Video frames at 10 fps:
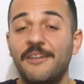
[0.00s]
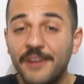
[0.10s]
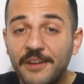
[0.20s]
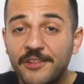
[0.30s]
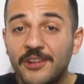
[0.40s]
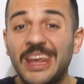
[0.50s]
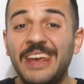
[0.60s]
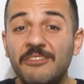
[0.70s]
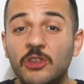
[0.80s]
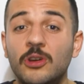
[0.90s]
However,
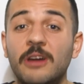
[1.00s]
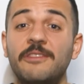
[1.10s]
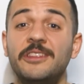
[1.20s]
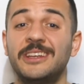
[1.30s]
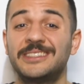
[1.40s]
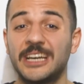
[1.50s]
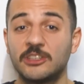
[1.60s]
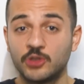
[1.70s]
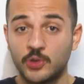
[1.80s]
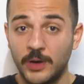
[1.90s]
even though everything
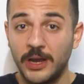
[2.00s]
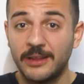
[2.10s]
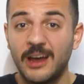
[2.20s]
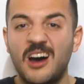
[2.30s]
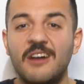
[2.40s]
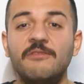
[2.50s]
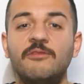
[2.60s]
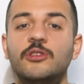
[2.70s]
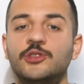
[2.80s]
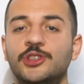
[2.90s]
sounds great,
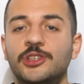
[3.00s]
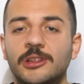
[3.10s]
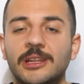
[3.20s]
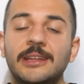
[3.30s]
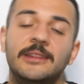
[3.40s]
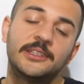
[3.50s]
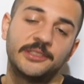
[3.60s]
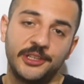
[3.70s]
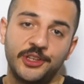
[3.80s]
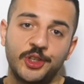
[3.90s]
unfortunately
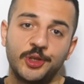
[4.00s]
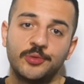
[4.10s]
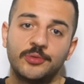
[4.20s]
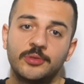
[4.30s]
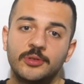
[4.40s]
there's an issue.